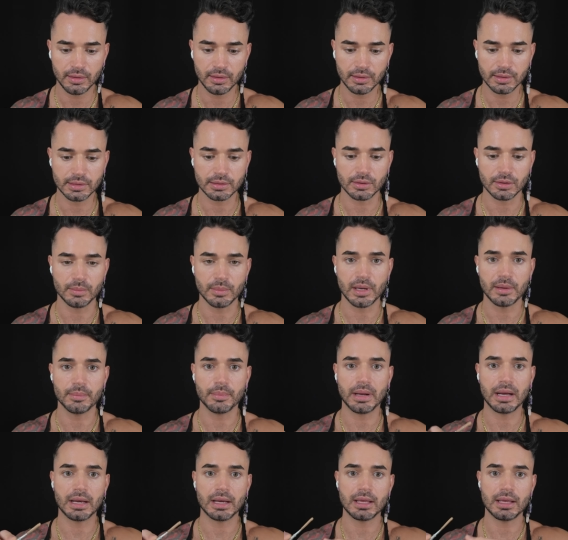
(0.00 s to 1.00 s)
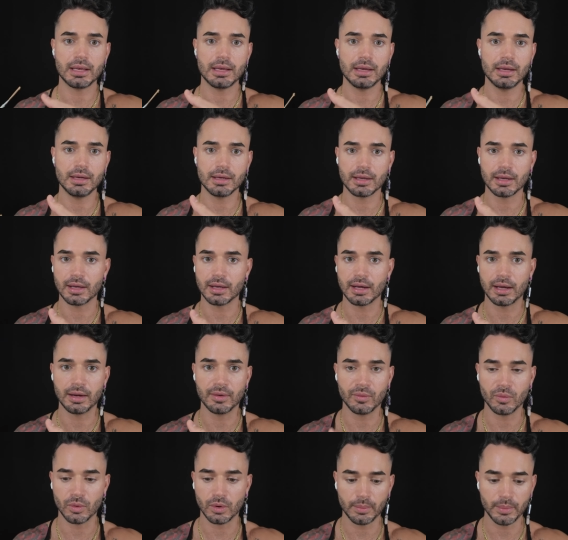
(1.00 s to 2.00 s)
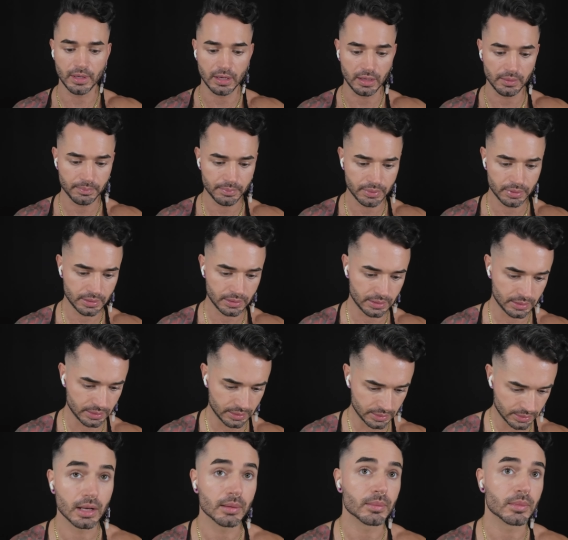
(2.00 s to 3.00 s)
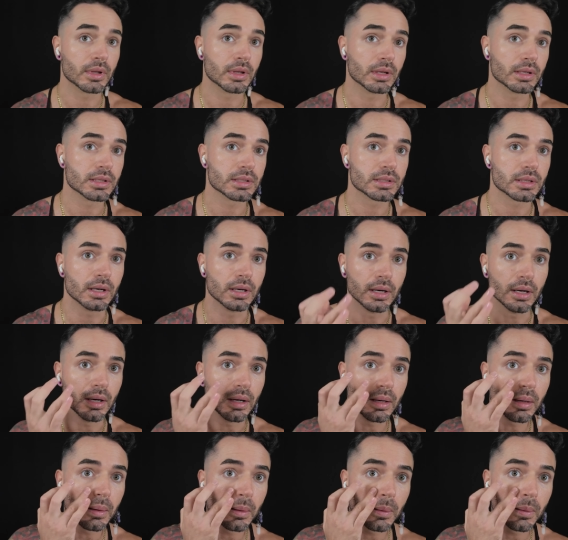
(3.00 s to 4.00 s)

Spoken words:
so my body heat can kind of warm it up. I'm going to start